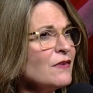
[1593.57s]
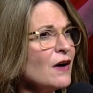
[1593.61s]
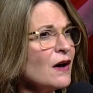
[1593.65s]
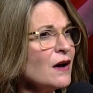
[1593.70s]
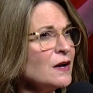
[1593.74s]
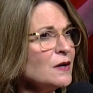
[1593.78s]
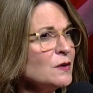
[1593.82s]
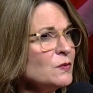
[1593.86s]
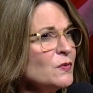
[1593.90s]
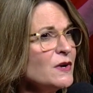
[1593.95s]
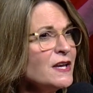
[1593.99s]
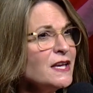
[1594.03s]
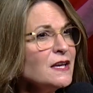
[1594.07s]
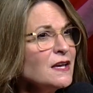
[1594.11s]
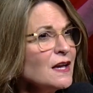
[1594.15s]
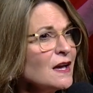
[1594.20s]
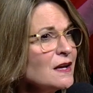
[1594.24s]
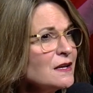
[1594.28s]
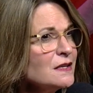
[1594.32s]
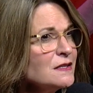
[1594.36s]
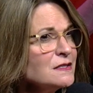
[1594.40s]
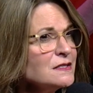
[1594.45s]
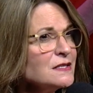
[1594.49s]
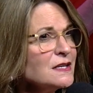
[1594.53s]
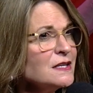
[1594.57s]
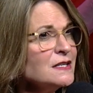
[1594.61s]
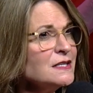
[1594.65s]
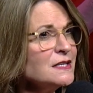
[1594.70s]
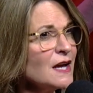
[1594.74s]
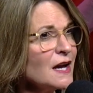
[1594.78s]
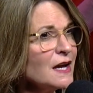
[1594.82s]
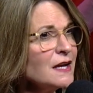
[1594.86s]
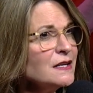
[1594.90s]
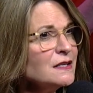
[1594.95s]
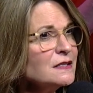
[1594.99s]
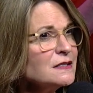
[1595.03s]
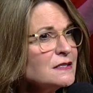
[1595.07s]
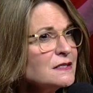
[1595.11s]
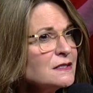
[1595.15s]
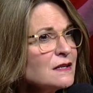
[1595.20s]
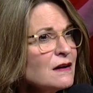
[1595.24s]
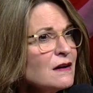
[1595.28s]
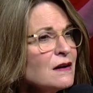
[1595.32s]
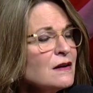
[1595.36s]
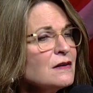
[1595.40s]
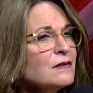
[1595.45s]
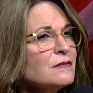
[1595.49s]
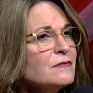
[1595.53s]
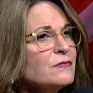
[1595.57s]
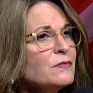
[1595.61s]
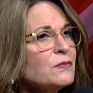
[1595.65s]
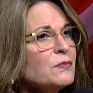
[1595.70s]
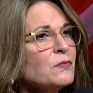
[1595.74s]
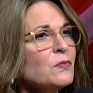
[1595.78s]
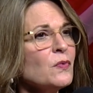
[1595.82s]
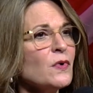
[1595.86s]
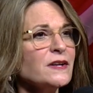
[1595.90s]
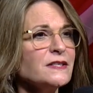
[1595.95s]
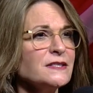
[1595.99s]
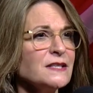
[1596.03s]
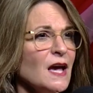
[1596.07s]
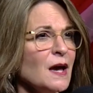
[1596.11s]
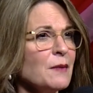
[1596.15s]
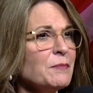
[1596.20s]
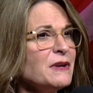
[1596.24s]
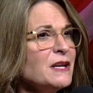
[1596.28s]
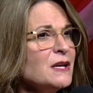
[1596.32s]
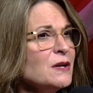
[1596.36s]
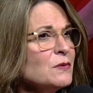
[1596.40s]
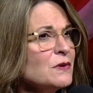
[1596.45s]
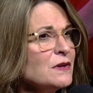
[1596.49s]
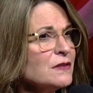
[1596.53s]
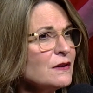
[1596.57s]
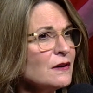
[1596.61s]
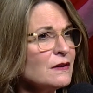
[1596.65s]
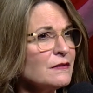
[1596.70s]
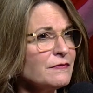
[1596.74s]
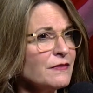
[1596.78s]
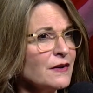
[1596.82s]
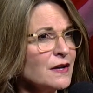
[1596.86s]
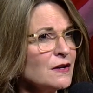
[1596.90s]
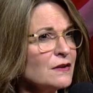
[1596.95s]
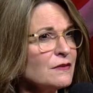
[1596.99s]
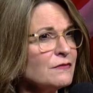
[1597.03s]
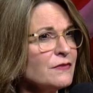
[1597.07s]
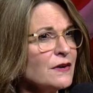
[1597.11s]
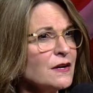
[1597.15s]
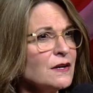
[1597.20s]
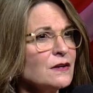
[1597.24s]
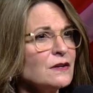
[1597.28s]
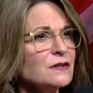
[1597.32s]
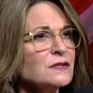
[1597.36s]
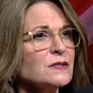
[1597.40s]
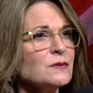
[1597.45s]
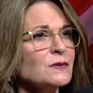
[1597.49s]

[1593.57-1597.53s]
on weekends and nights of what's happening with our firefighters,